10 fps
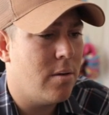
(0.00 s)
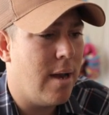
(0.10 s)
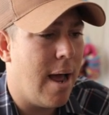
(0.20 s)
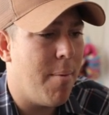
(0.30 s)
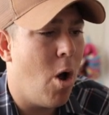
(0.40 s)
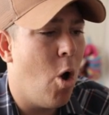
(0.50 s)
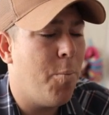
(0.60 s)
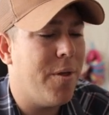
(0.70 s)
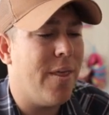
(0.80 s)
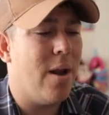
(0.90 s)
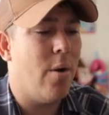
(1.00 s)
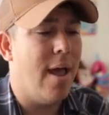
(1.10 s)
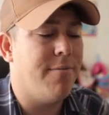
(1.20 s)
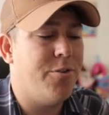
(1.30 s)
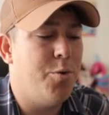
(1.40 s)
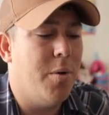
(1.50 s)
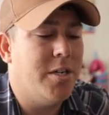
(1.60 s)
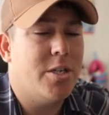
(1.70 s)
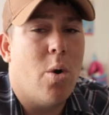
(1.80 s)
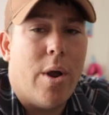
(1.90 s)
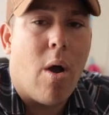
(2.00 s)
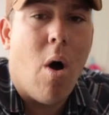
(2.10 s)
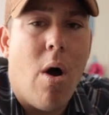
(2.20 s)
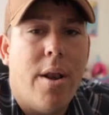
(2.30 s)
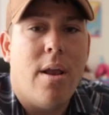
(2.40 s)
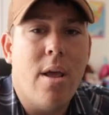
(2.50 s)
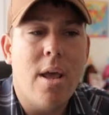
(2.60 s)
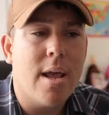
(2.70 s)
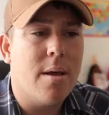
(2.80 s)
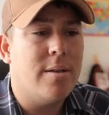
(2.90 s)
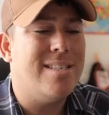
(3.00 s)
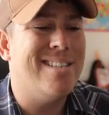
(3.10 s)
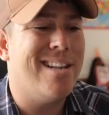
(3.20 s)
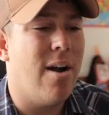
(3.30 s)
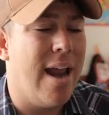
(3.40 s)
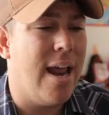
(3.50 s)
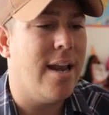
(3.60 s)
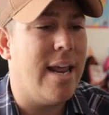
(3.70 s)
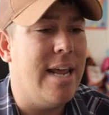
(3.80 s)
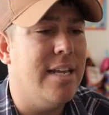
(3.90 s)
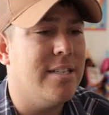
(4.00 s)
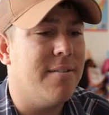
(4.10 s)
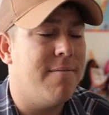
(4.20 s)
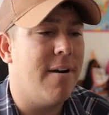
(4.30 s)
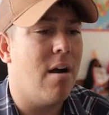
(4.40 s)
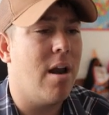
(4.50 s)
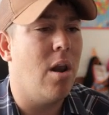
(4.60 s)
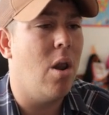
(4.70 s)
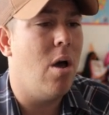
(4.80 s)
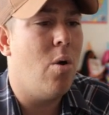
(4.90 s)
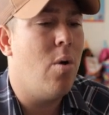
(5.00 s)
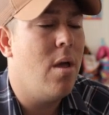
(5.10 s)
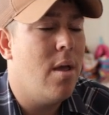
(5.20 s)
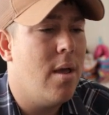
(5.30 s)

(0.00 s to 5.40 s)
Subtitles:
Now I'm hoping they don't have too much going on since their hand is very low.